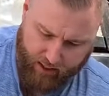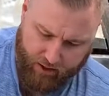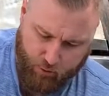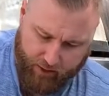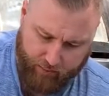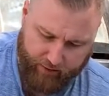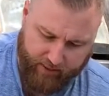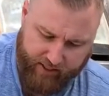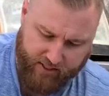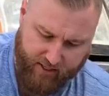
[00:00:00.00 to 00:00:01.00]
quick
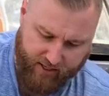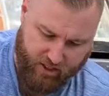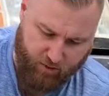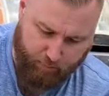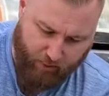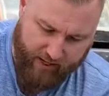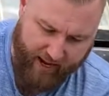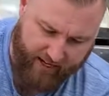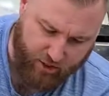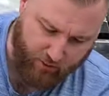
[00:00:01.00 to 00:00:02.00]
release, it's spring
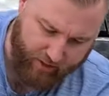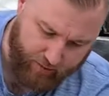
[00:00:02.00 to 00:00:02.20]
actuated,